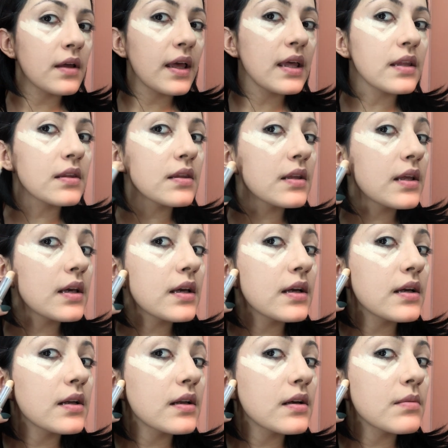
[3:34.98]
And
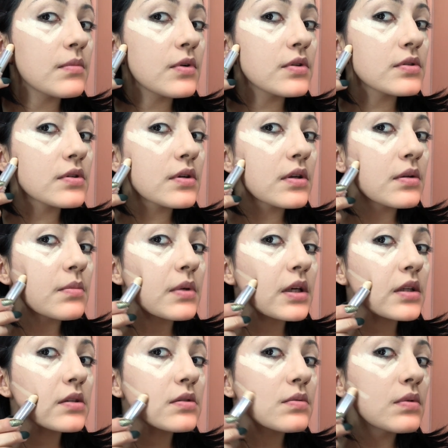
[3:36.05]
then I'm also gonna
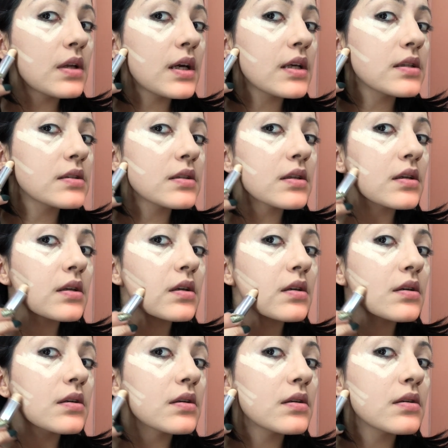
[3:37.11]
make 2 lines
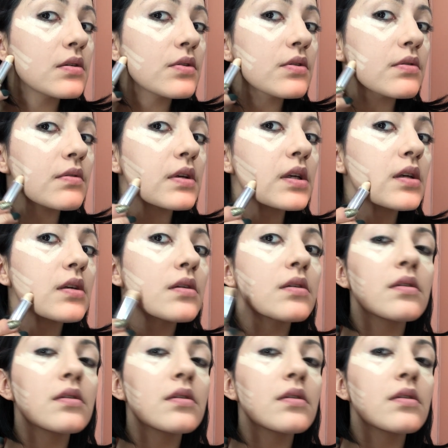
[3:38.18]
here, or 3.